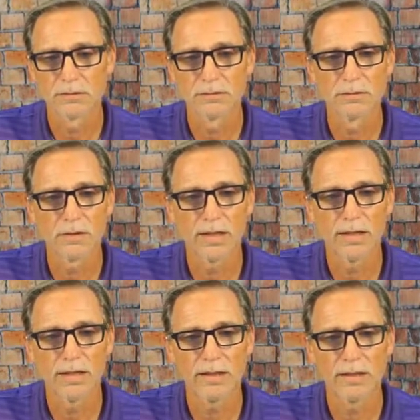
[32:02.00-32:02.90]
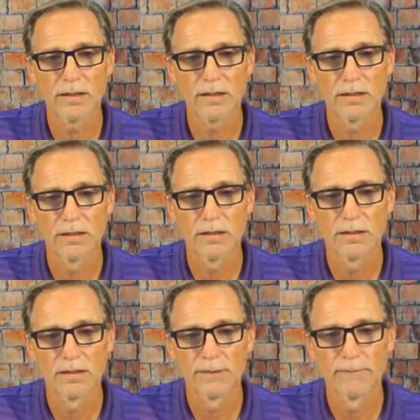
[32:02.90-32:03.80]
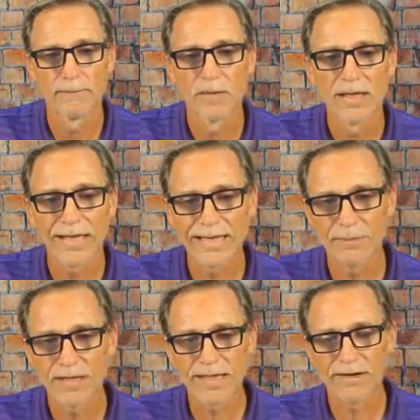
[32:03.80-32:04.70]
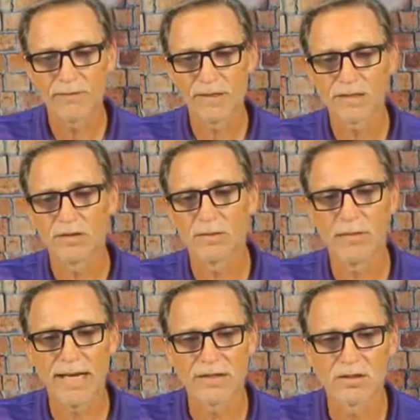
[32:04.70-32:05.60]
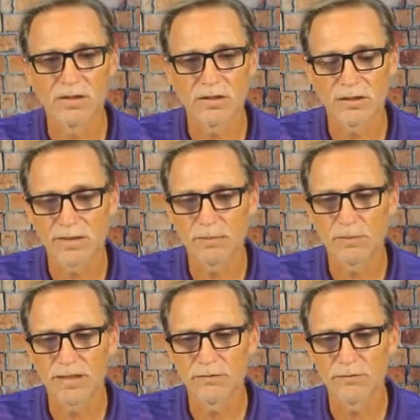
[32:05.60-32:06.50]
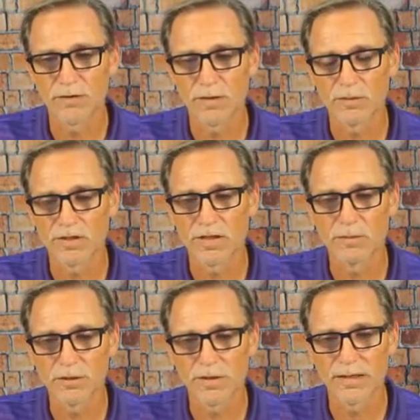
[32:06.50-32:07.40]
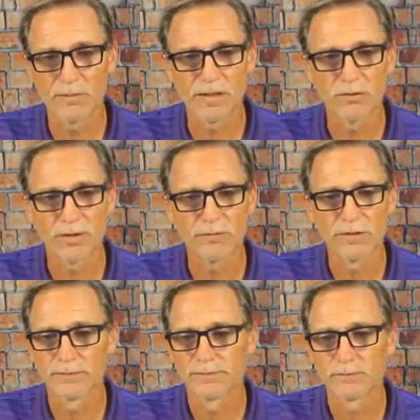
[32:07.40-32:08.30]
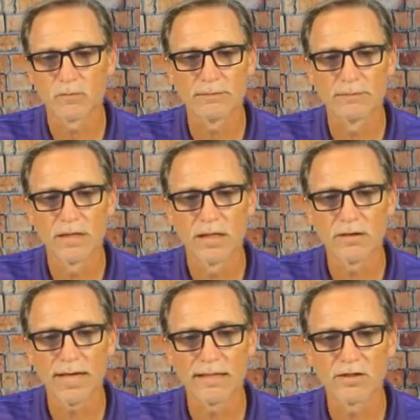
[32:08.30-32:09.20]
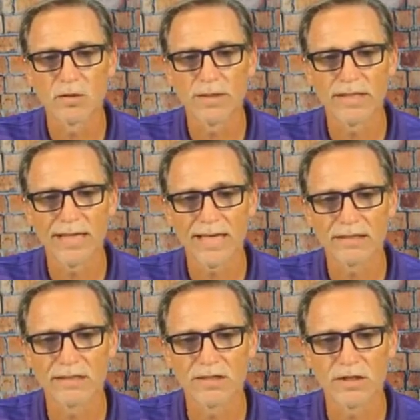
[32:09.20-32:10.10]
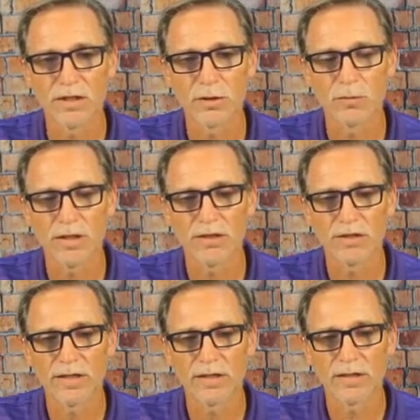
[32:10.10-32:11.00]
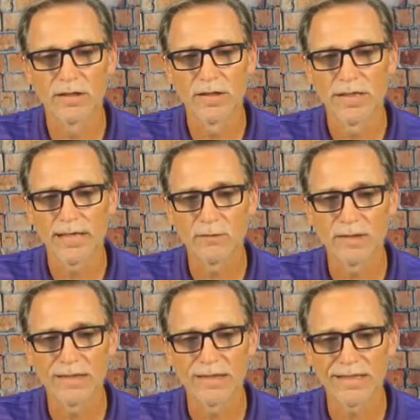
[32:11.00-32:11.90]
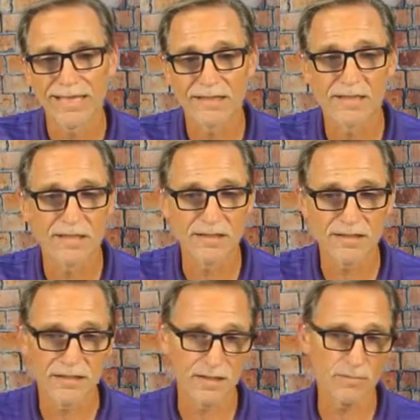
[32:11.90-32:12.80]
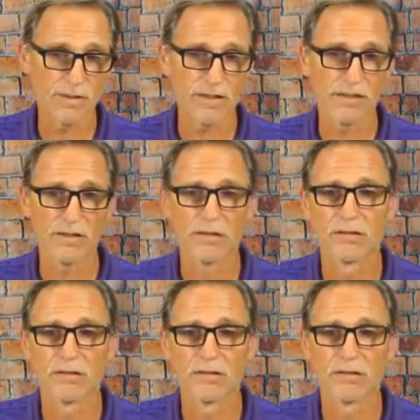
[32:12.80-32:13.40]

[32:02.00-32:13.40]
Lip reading: Okay. And I may have mixed and matched a couple of different variables there, but you get my drift. Okay, so we can access the accumulator here, and we can access the done bit here.